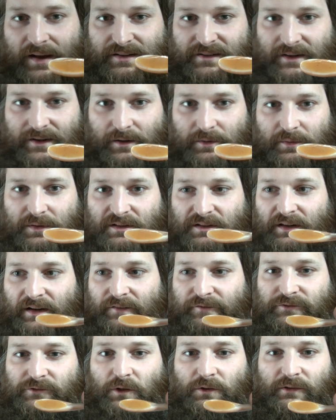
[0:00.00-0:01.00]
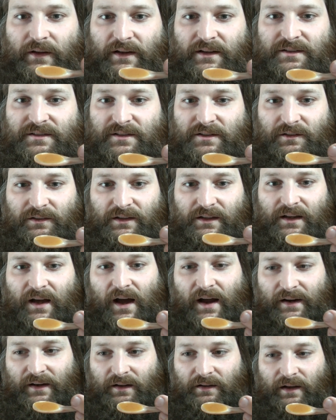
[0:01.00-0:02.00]
said it was like flowed like a silky
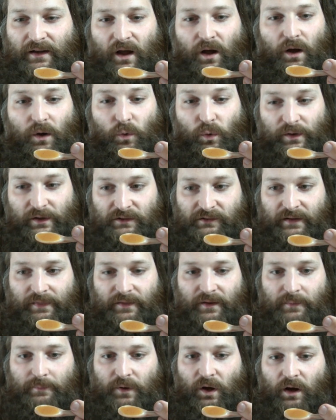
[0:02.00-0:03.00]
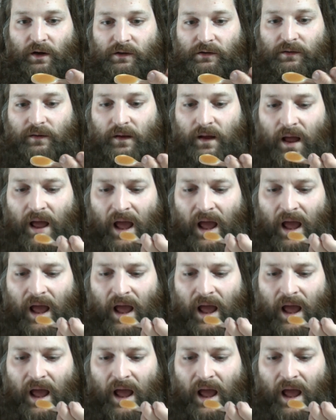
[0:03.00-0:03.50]
honey, like oil in the bottle.